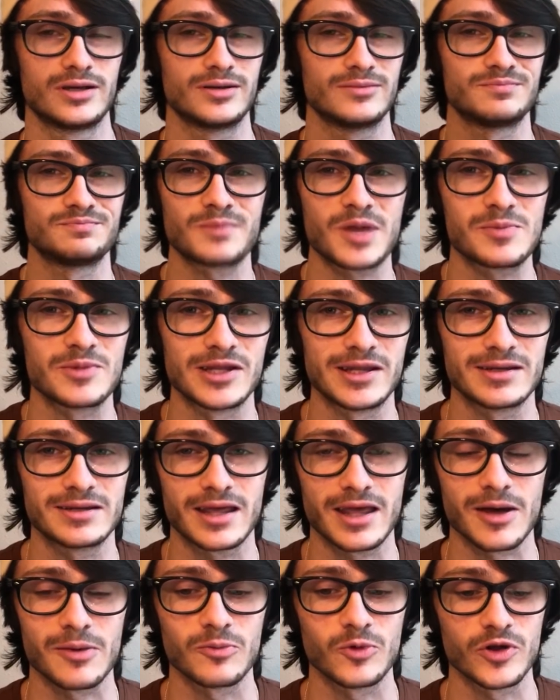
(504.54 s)
Maybe they didn't
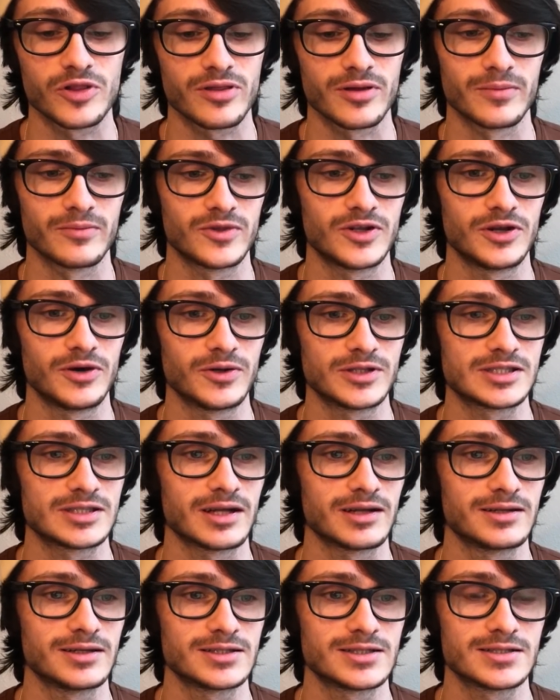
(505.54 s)
come with them, you know, it's
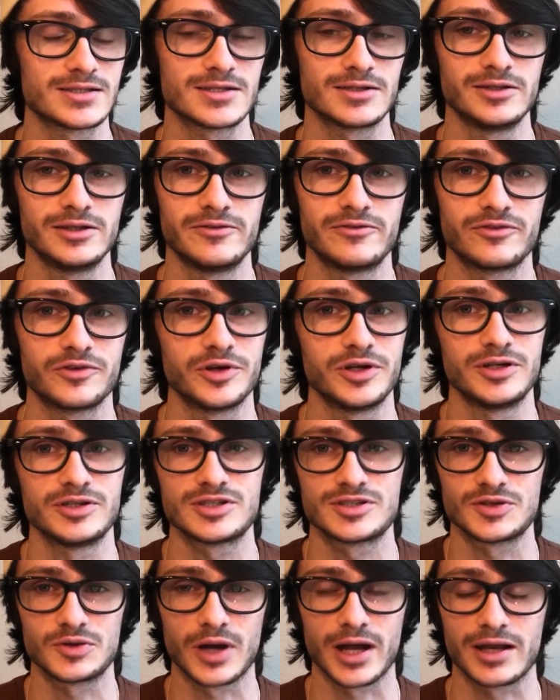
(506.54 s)
not necessarily free, you're
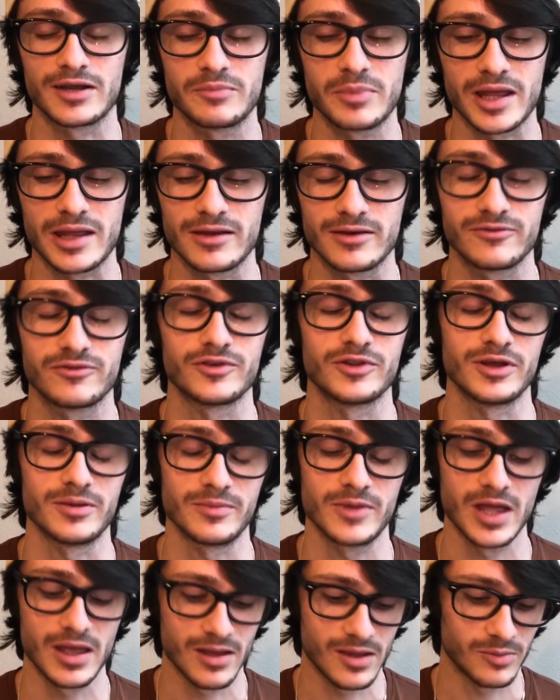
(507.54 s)
still kind of paying for them.
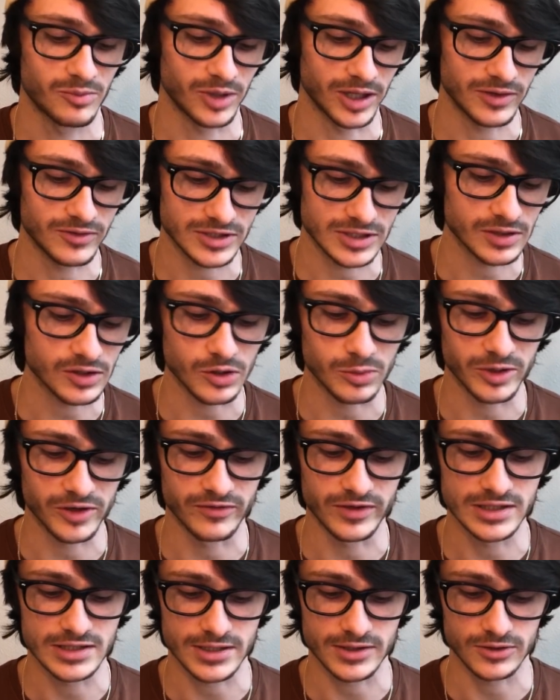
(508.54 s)
But it was a little bit of
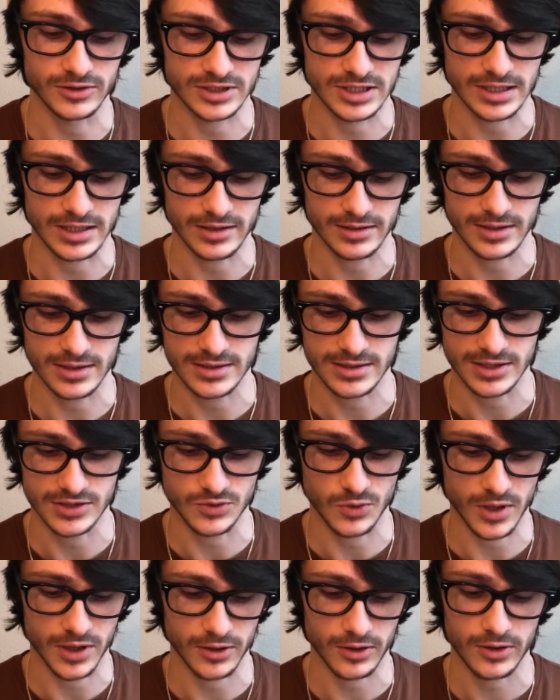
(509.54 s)
a deal to get these as
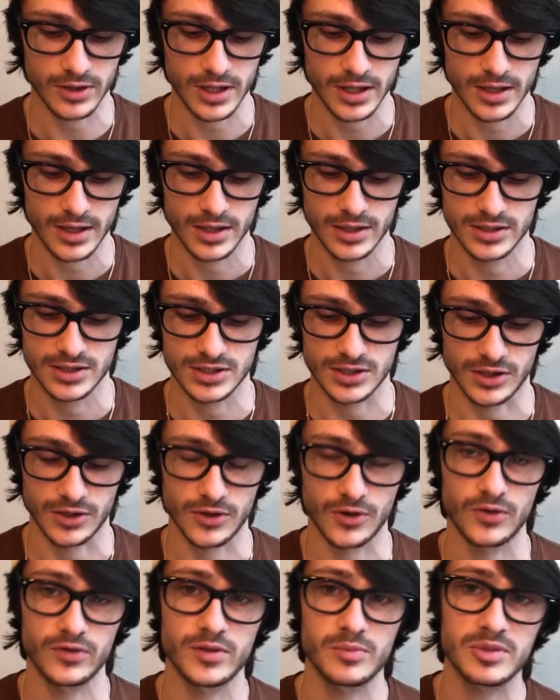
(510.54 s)
well.
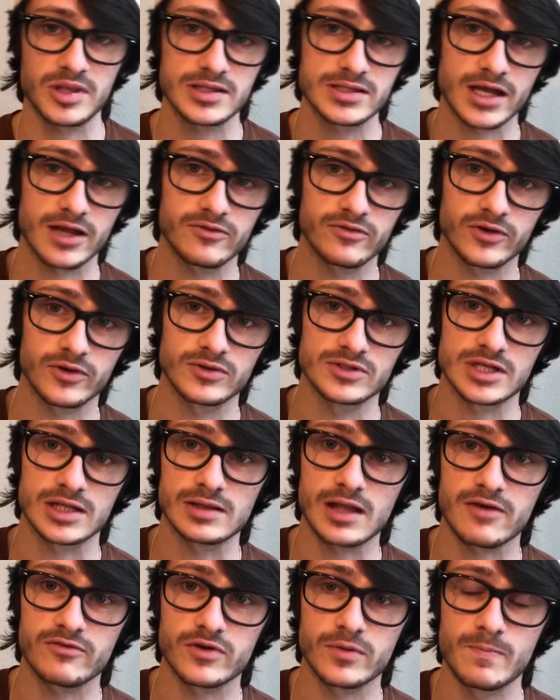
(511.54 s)
So the Beats headphones, I
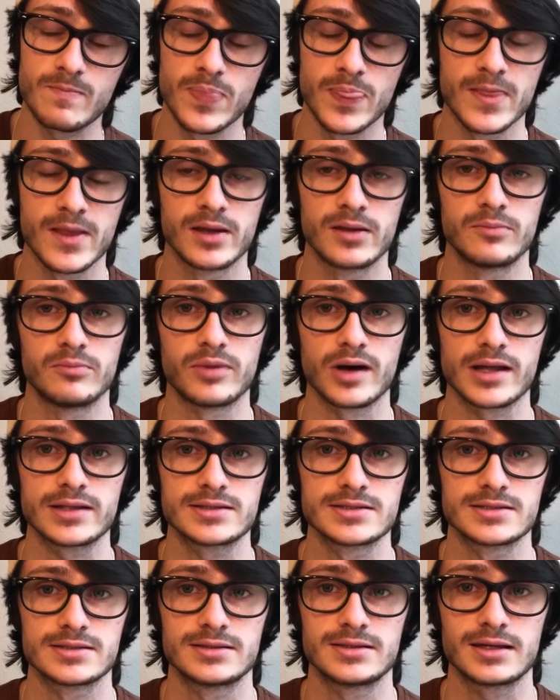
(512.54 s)
love them,
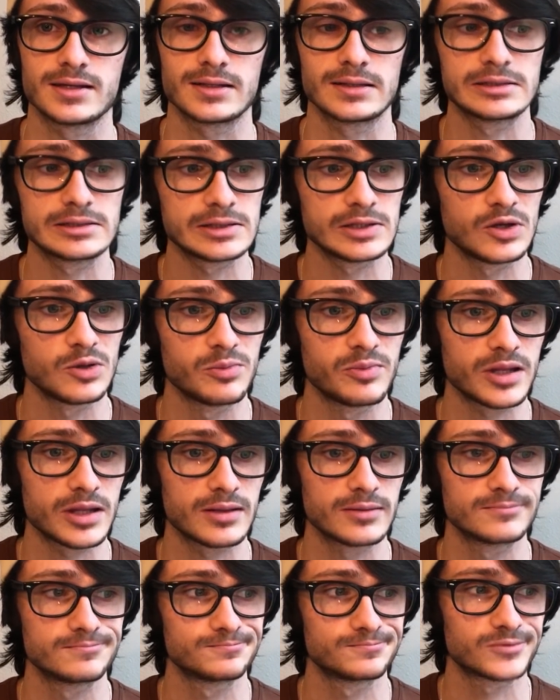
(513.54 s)
but they're a little
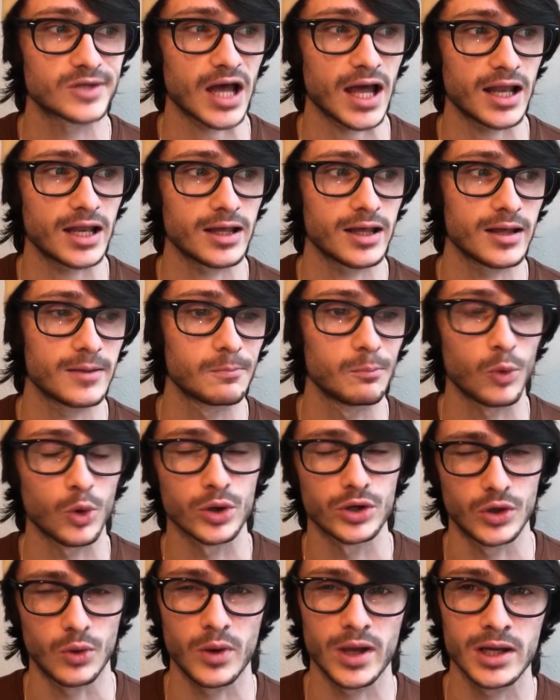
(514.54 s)
bit kind of
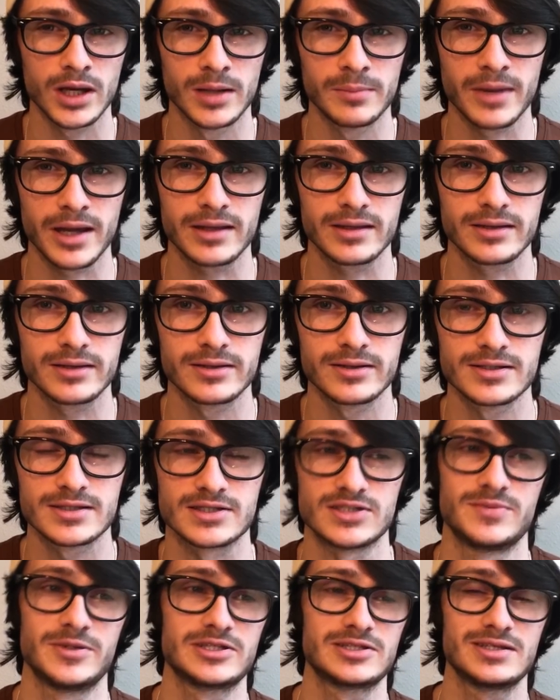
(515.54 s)
more annoying on my ears,
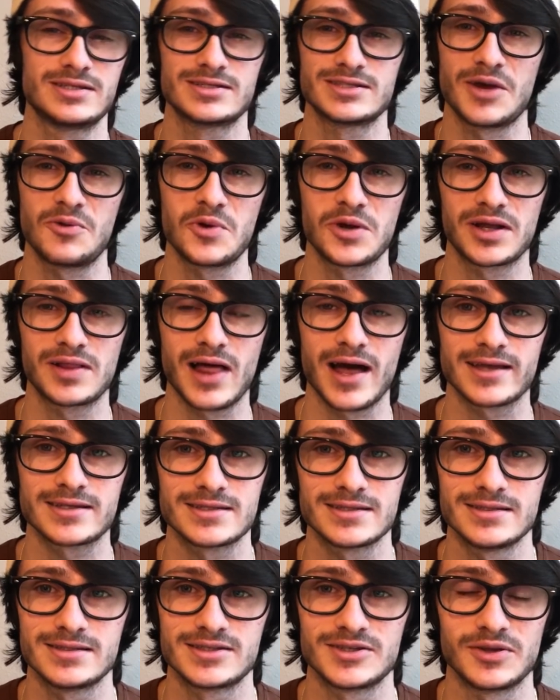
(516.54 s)
especially because I wear
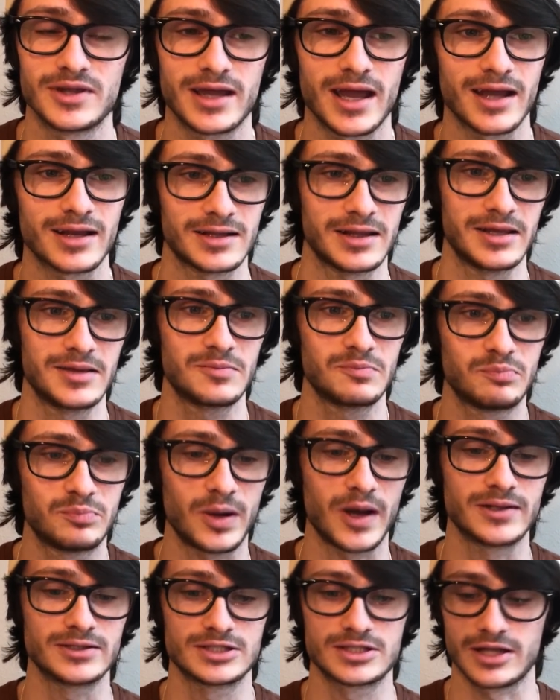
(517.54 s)
glasses, so they kind of like
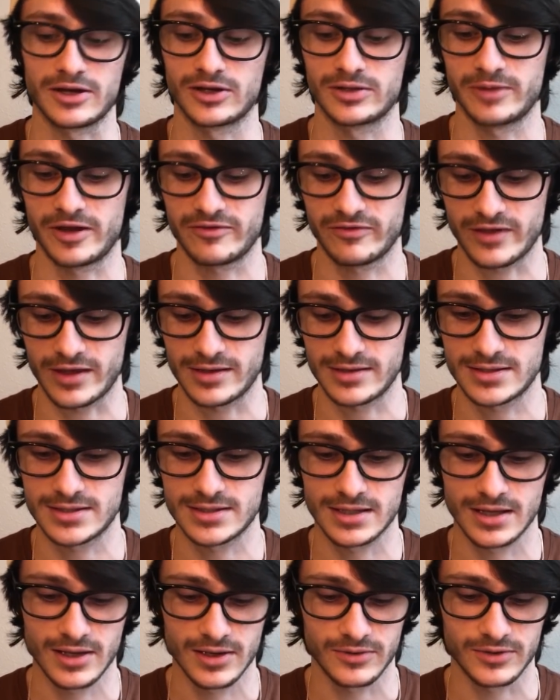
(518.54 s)
punch down on my face,
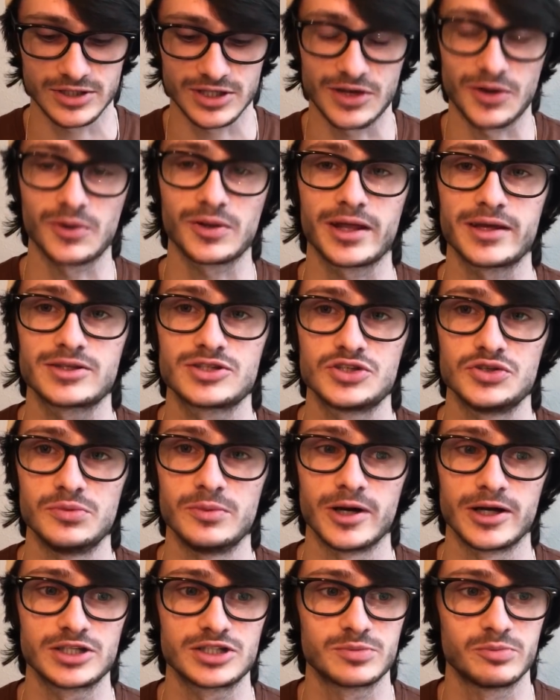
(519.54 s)
which I don't like too
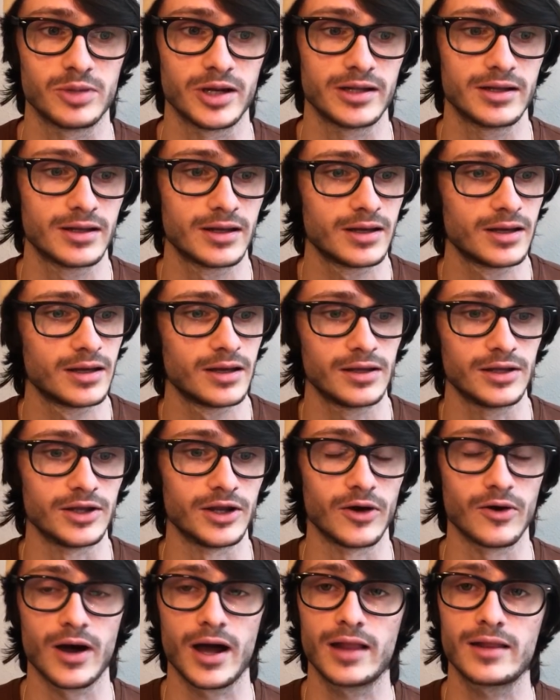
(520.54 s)
much. But you
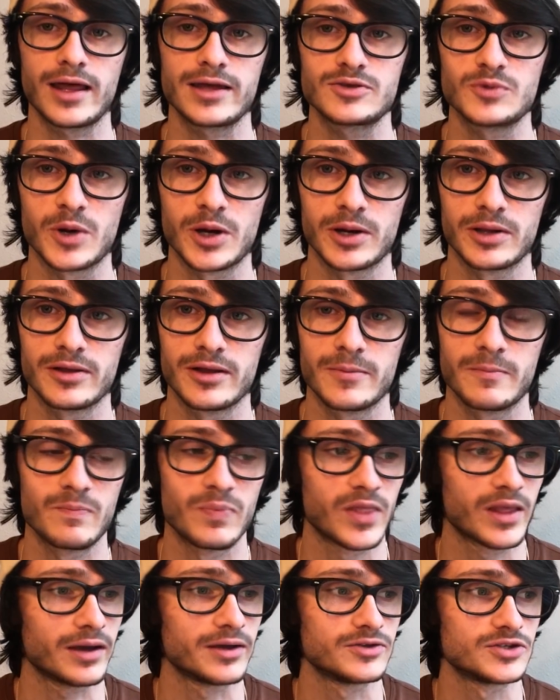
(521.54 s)
know, I like wearing them.
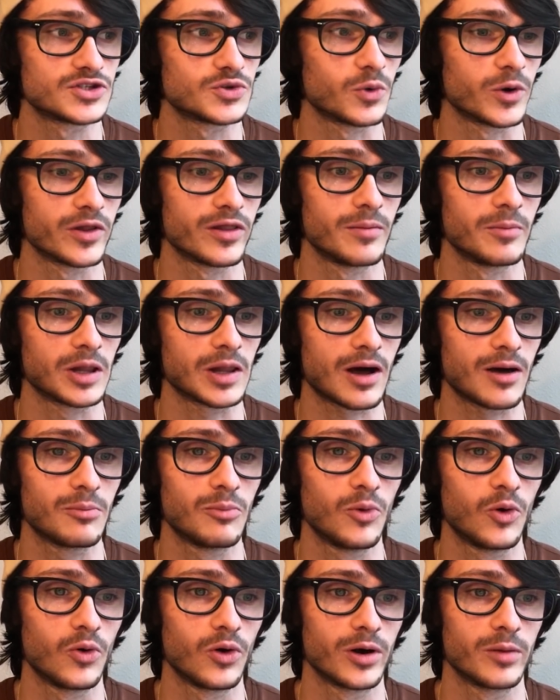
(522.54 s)
I used to wear them a lot
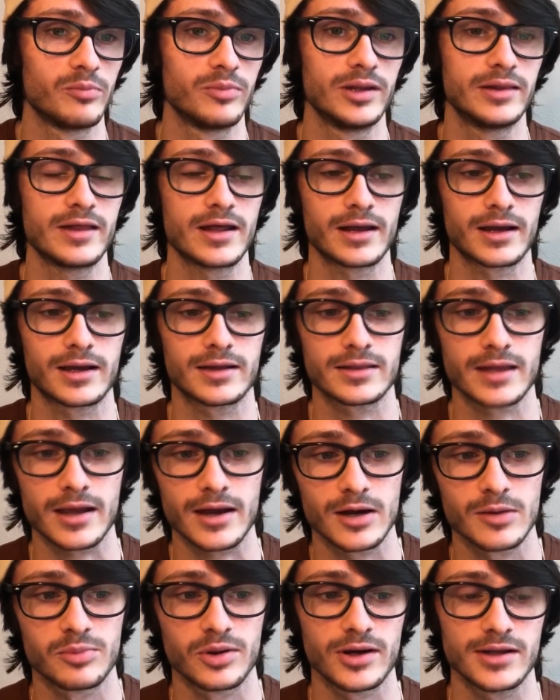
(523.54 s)
more, but then I got the
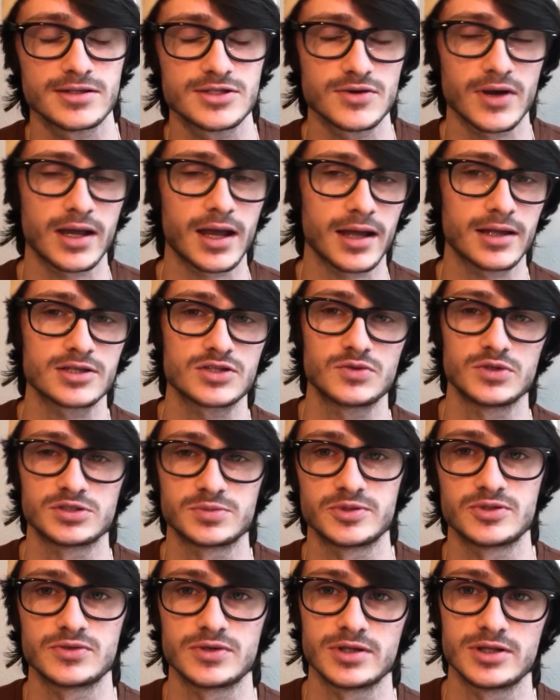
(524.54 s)
AirPods, so I kind of
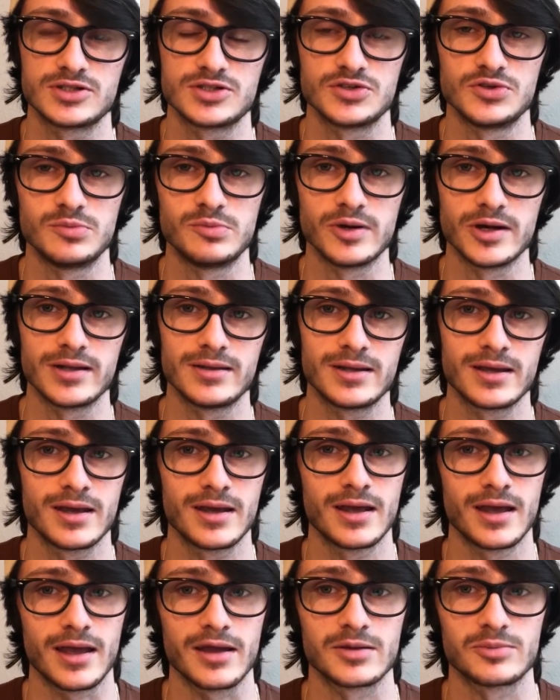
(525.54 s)
switched between the 2, but
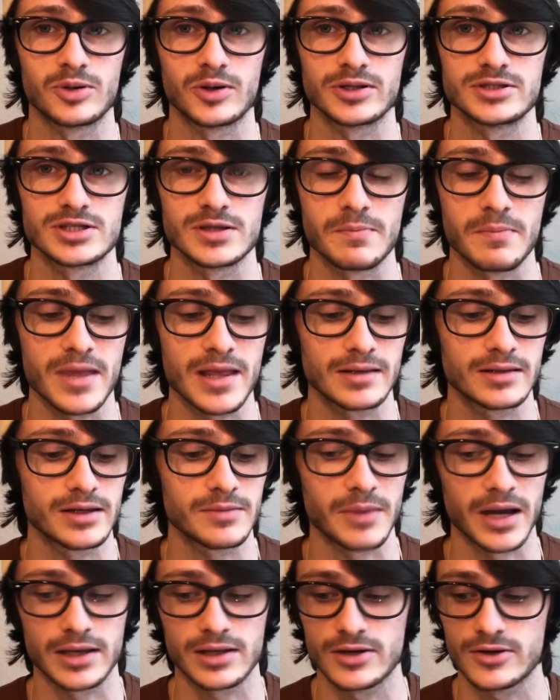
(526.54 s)
AirPods are mainly
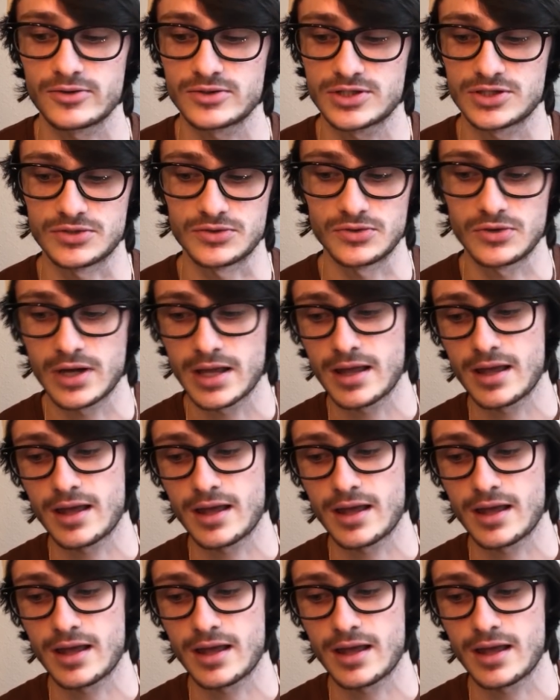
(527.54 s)
my go-to.